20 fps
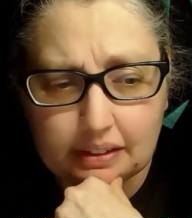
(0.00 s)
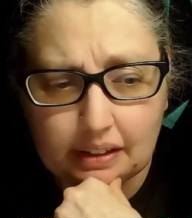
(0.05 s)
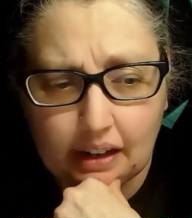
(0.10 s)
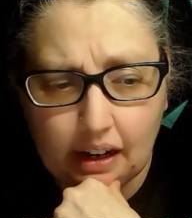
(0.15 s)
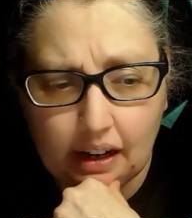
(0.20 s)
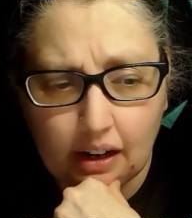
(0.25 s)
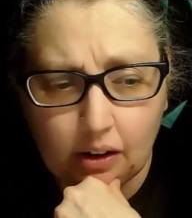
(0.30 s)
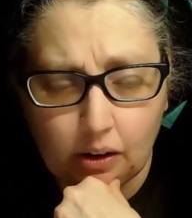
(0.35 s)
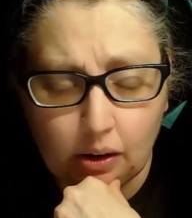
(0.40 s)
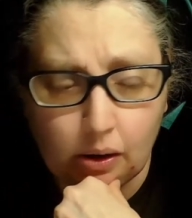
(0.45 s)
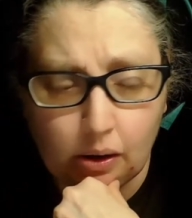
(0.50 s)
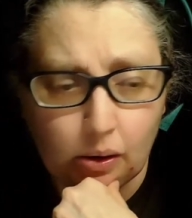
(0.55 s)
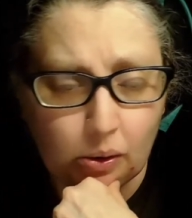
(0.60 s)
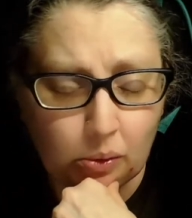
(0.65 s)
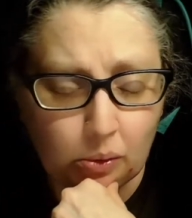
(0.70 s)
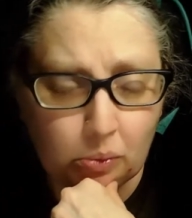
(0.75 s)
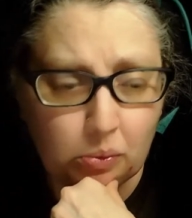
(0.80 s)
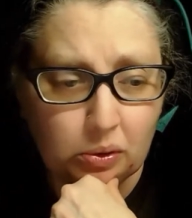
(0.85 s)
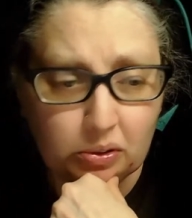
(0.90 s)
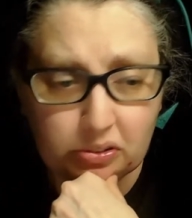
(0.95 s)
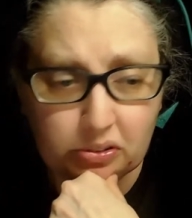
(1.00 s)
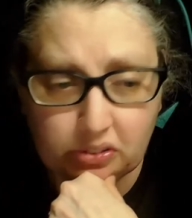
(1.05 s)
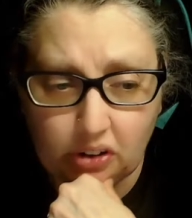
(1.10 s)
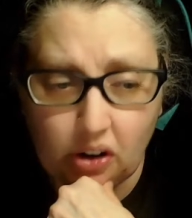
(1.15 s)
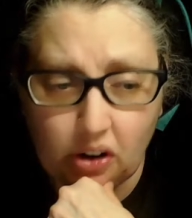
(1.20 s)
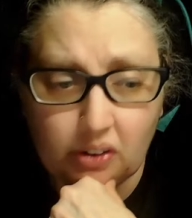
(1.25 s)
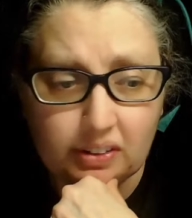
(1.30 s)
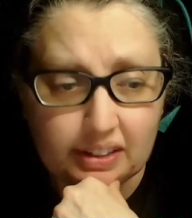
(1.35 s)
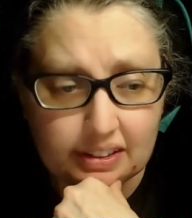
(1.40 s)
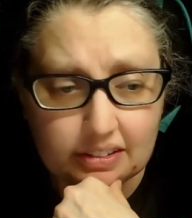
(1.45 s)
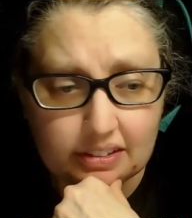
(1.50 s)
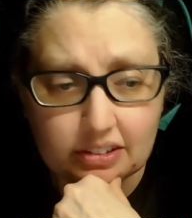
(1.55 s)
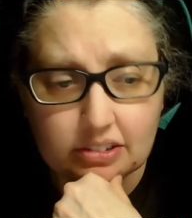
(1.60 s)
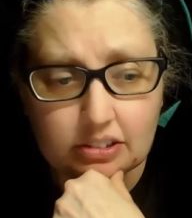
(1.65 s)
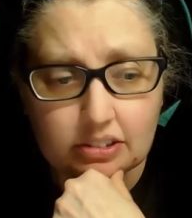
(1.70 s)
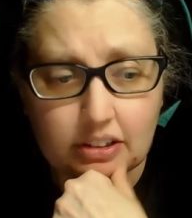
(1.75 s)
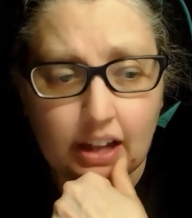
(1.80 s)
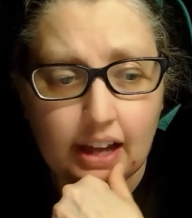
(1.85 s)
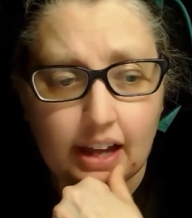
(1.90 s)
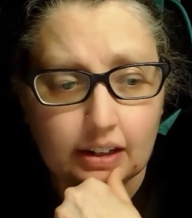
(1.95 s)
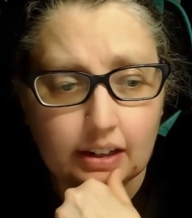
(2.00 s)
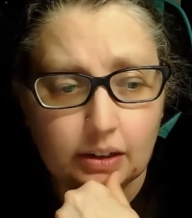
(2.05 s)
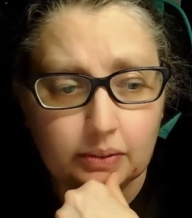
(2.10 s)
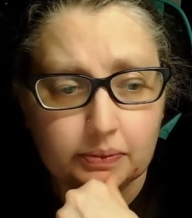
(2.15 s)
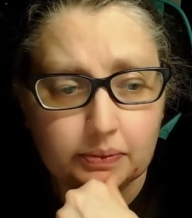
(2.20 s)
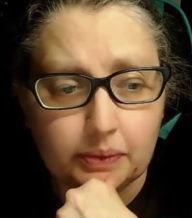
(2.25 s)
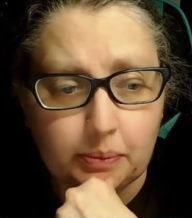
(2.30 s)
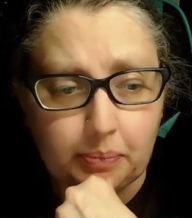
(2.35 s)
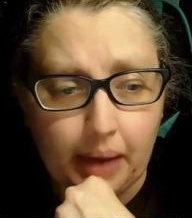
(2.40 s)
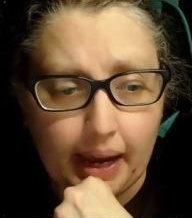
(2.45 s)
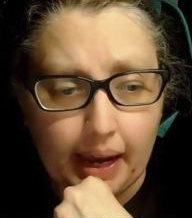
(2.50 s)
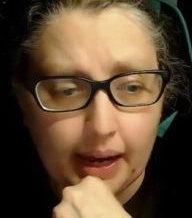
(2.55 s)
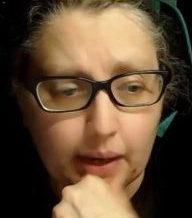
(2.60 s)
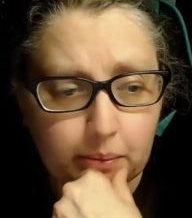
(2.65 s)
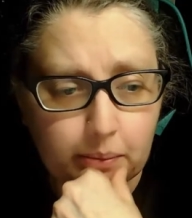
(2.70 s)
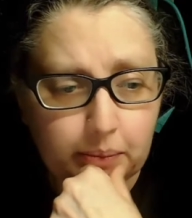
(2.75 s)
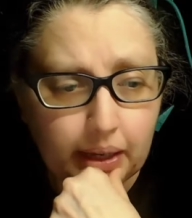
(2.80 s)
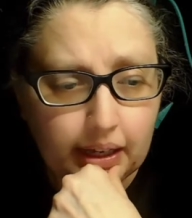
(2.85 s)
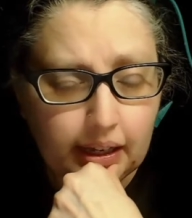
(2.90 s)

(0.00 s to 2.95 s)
or were starting to slide off the map.